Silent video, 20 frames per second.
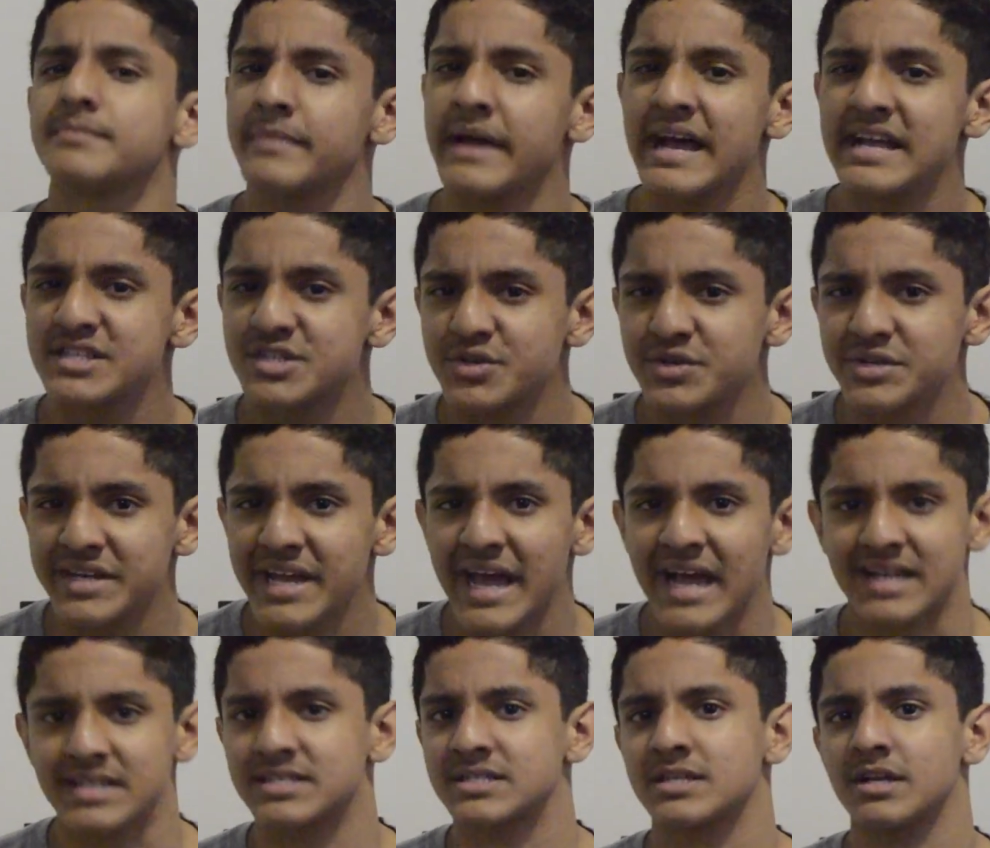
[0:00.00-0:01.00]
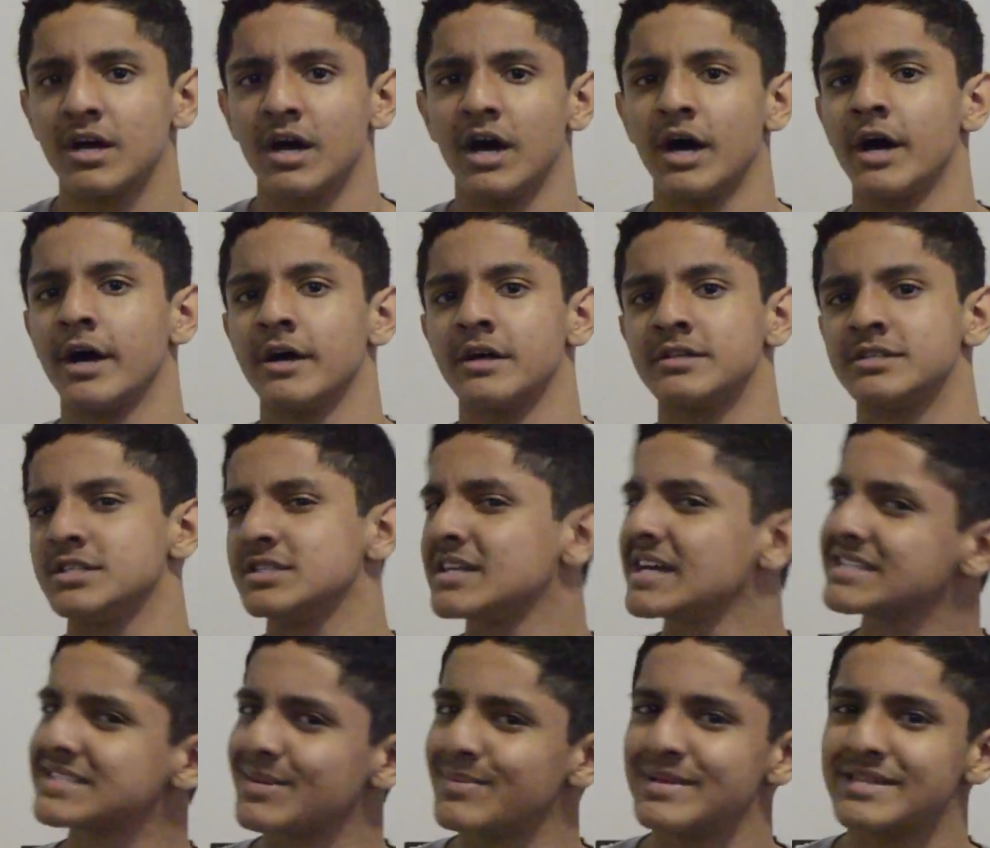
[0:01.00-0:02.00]
answer next. Just
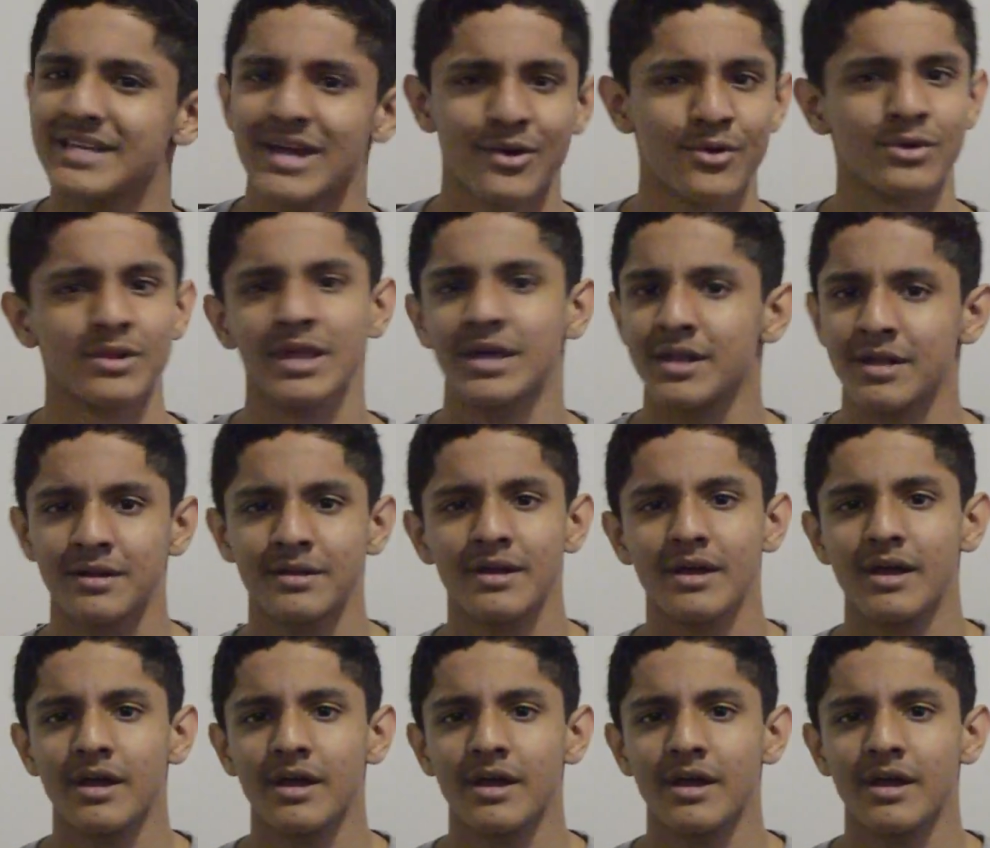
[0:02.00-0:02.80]
has to be tech related.